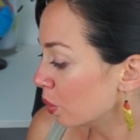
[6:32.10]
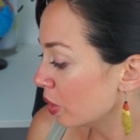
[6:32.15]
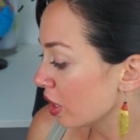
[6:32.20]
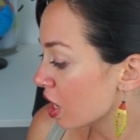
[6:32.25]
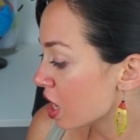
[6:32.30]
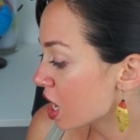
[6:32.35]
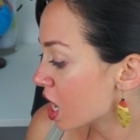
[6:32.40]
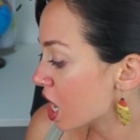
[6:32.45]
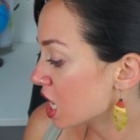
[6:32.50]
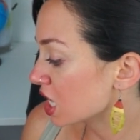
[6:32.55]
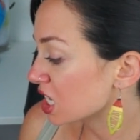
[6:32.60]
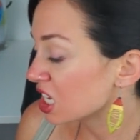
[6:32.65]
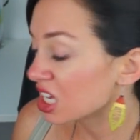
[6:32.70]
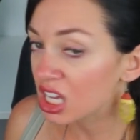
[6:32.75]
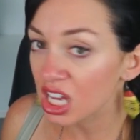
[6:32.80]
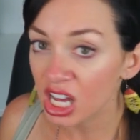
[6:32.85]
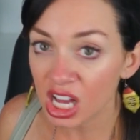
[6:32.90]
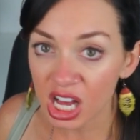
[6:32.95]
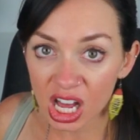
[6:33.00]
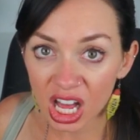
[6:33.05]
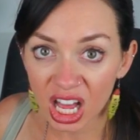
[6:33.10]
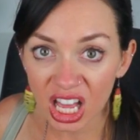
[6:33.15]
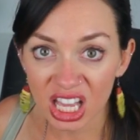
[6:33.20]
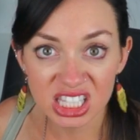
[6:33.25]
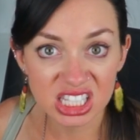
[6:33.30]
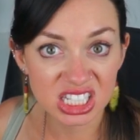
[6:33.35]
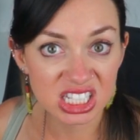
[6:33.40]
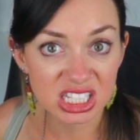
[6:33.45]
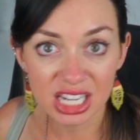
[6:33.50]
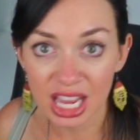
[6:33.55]
we got
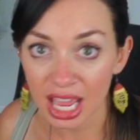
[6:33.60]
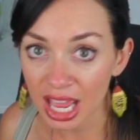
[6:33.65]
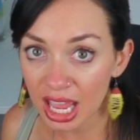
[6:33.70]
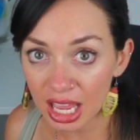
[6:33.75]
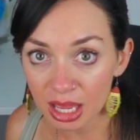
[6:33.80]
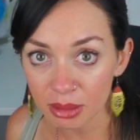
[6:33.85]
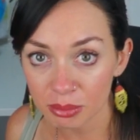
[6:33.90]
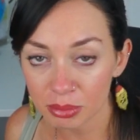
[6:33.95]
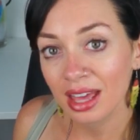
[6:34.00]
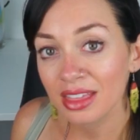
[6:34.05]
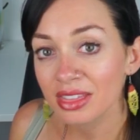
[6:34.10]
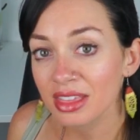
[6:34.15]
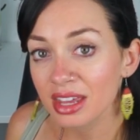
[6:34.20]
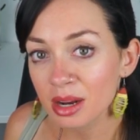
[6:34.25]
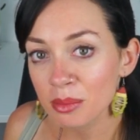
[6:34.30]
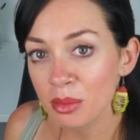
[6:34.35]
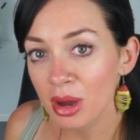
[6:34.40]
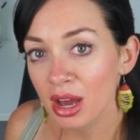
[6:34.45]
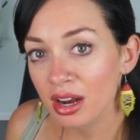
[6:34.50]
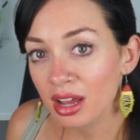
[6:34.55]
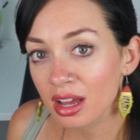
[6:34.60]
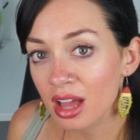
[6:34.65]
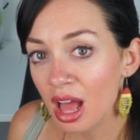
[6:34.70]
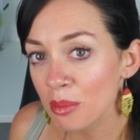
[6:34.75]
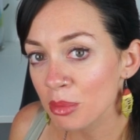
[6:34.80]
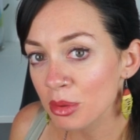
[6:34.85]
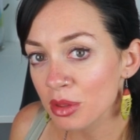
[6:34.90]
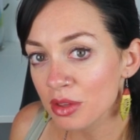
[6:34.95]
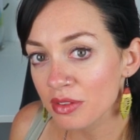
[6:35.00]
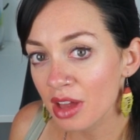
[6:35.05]
gauze, tape, and then I bought a
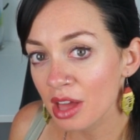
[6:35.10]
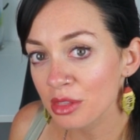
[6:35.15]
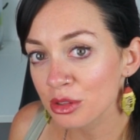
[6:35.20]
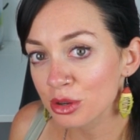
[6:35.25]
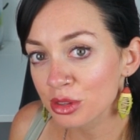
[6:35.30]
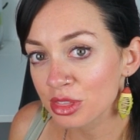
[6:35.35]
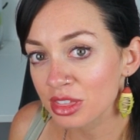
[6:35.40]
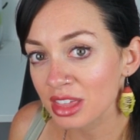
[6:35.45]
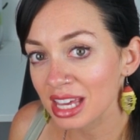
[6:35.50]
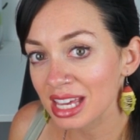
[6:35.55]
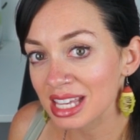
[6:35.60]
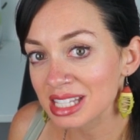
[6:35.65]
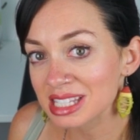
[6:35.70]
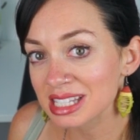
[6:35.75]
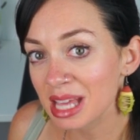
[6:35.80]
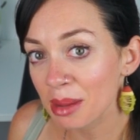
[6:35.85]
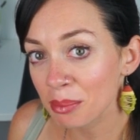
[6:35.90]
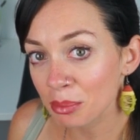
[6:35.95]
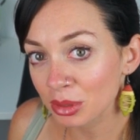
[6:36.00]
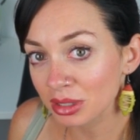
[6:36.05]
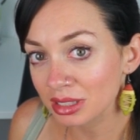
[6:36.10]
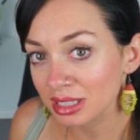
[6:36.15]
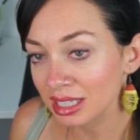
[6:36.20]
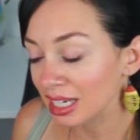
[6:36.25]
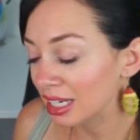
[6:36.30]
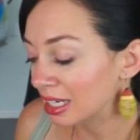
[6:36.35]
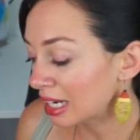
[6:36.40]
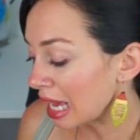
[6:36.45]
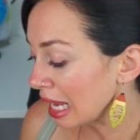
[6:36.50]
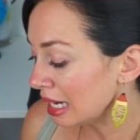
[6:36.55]
couple of other things
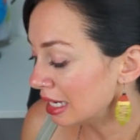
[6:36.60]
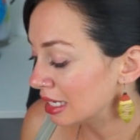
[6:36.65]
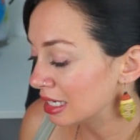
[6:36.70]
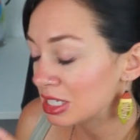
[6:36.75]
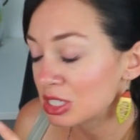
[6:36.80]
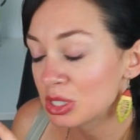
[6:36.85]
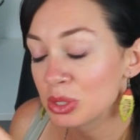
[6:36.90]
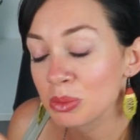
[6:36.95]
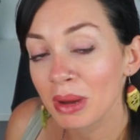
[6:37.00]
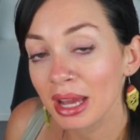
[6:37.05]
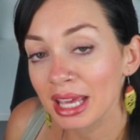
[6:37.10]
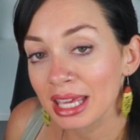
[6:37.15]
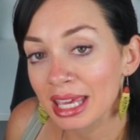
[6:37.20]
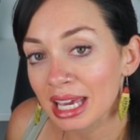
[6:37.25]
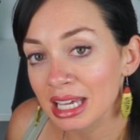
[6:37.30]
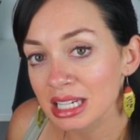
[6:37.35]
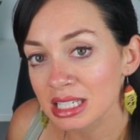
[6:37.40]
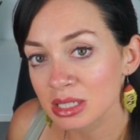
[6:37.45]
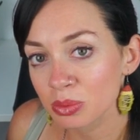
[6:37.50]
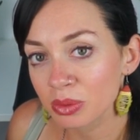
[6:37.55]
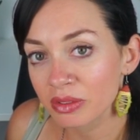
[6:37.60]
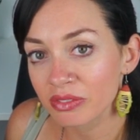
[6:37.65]
separately and added it to my kit.